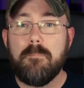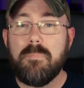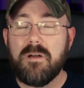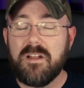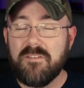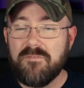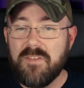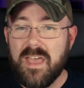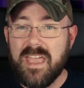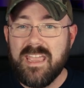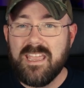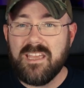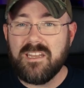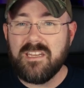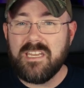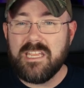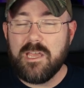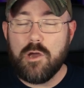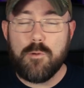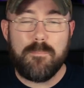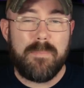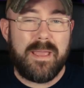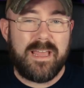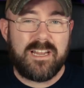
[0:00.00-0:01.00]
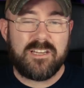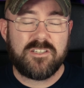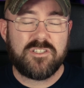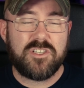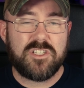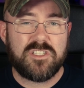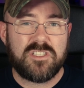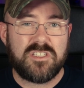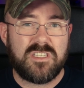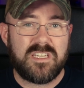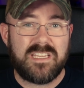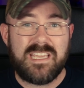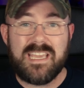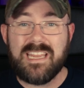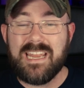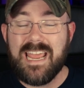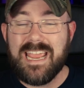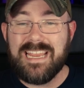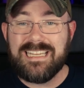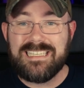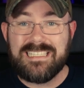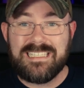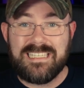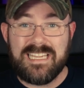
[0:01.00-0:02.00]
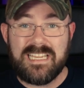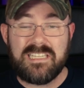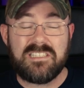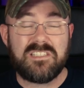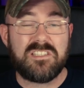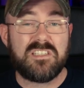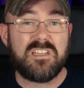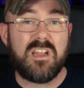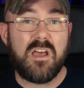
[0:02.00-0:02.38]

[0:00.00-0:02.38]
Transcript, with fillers: But if Ayaneo manages to get a dense